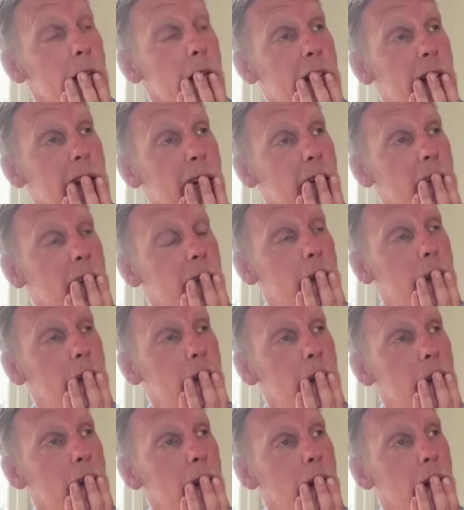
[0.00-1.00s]
just,
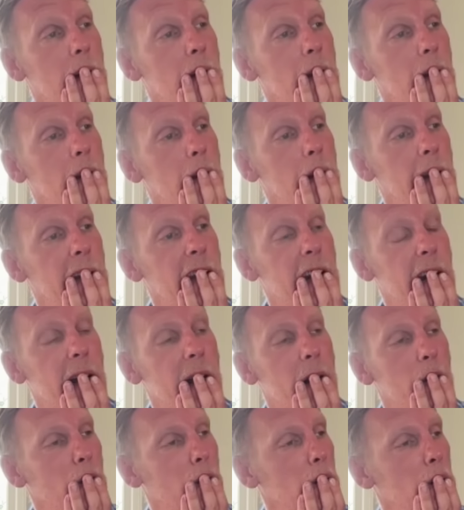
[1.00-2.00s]
you
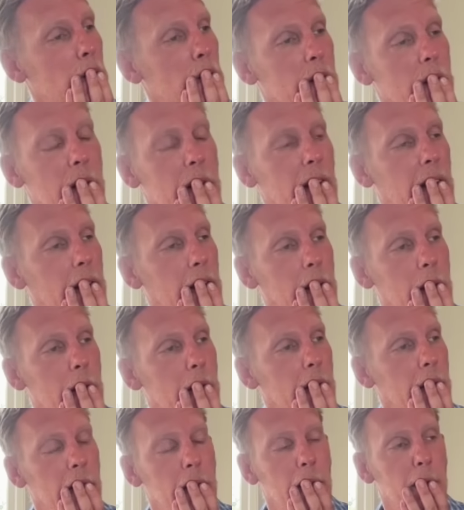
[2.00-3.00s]
know,
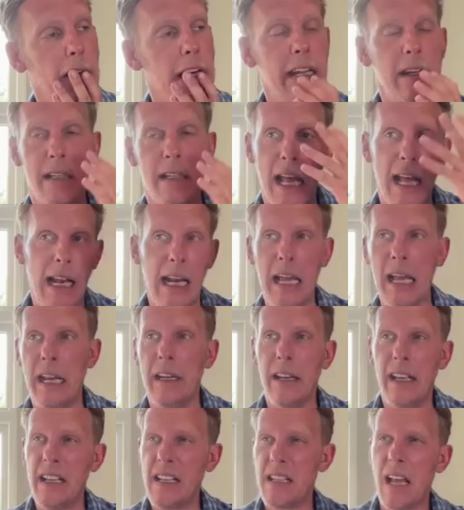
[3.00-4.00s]
resettle
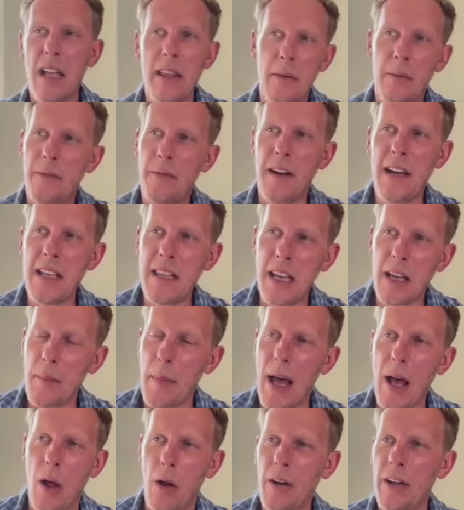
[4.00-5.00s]
in. It's like the funny thing
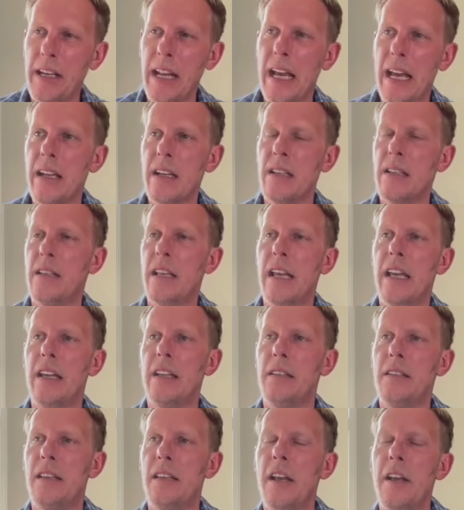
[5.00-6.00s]
about holidays
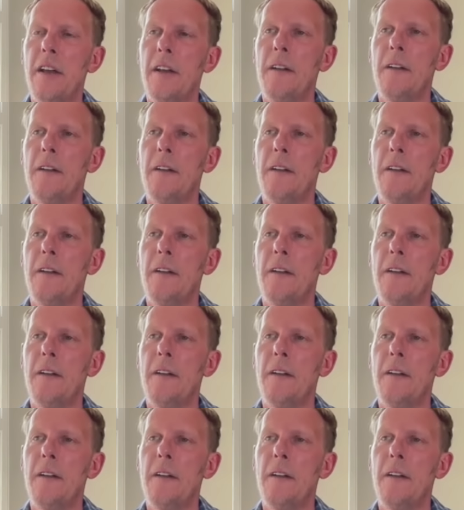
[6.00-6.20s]
is